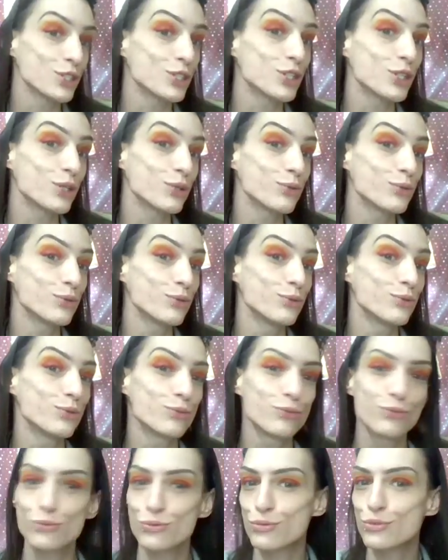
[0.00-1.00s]
Do,
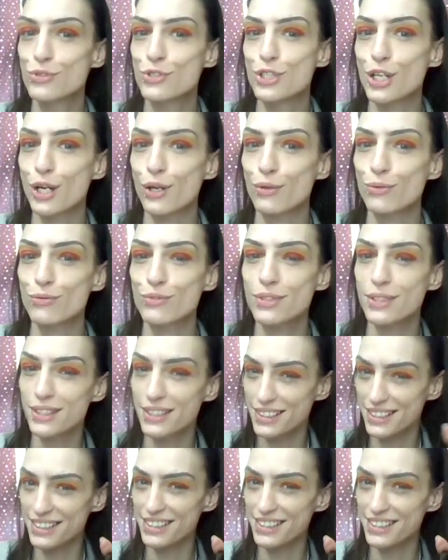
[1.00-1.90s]
don't.